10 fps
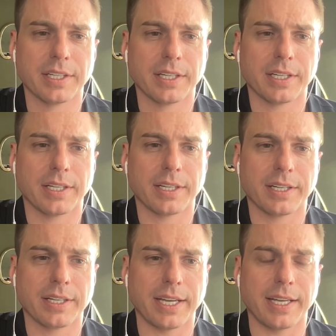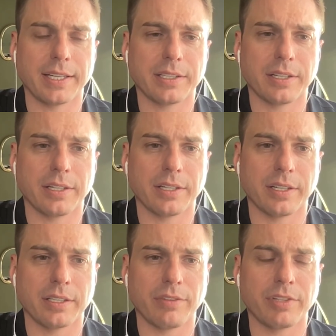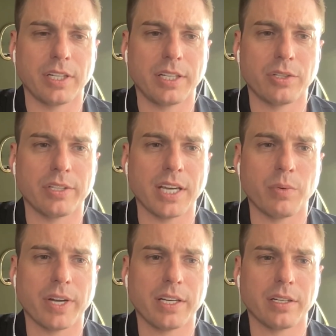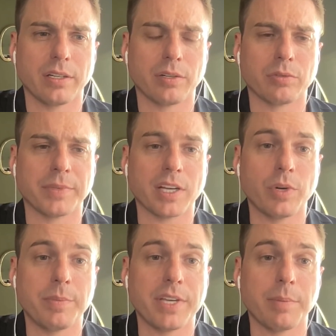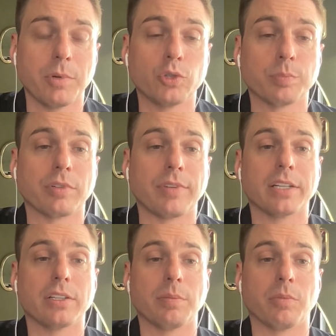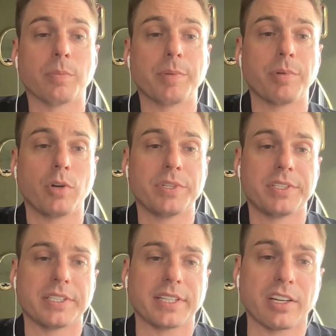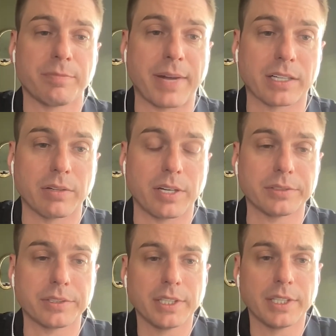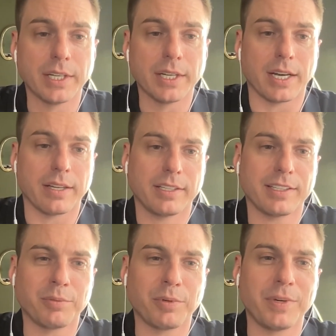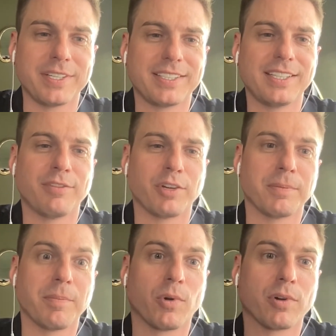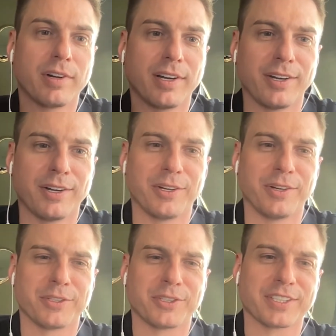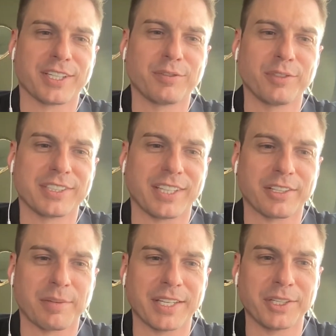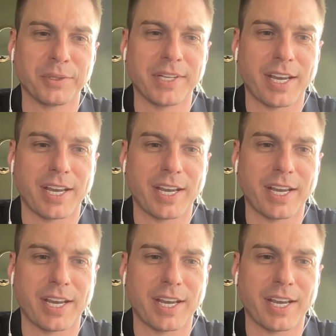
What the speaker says: And definitely the day when Romania will be able to provide more people with this kind of background, I think that we will see even more successful startups than today.